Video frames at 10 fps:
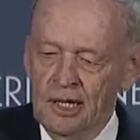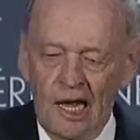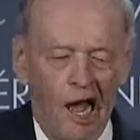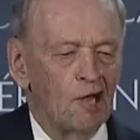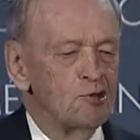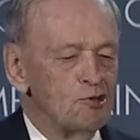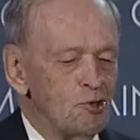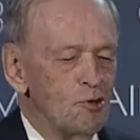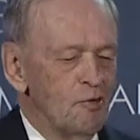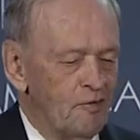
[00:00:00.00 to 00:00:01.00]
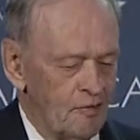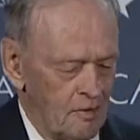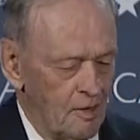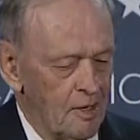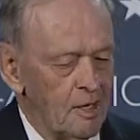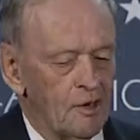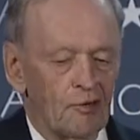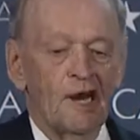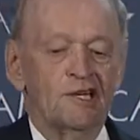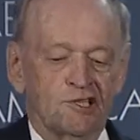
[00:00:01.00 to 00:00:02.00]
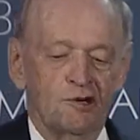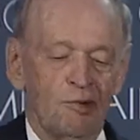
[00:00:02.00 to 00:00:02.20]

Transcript: how you do relation